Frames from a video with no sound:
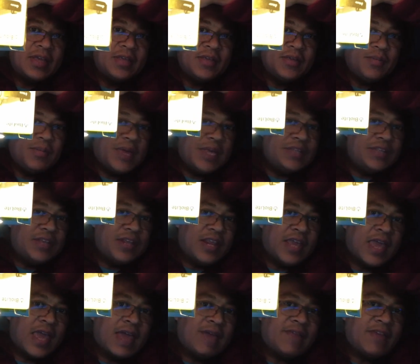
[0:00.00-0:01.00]
You basically
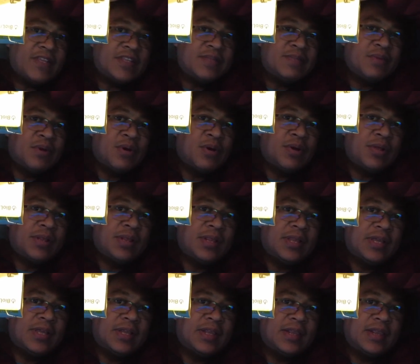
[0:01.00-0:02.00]
have a small
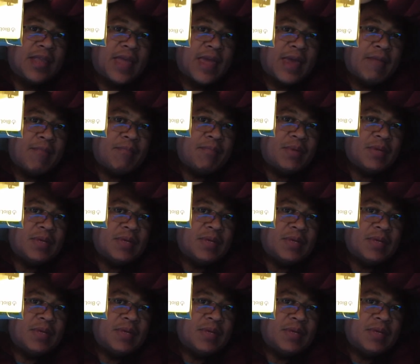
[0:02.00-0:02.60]
lamp,